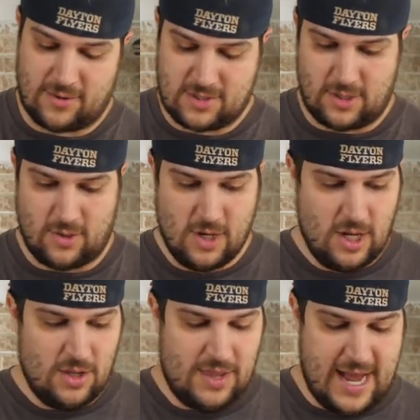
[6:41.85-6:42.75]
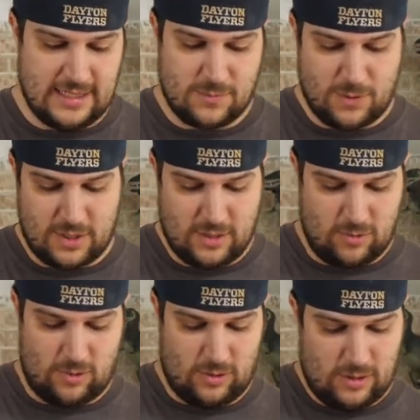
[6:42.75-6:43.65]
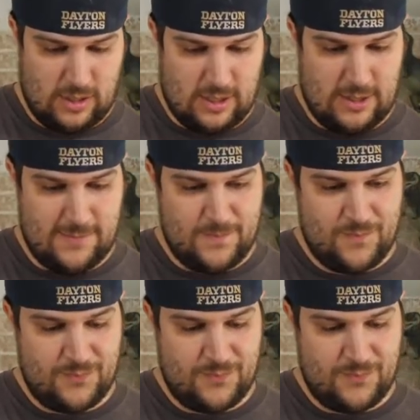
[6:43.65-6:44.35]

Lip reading: So that's pretty cool.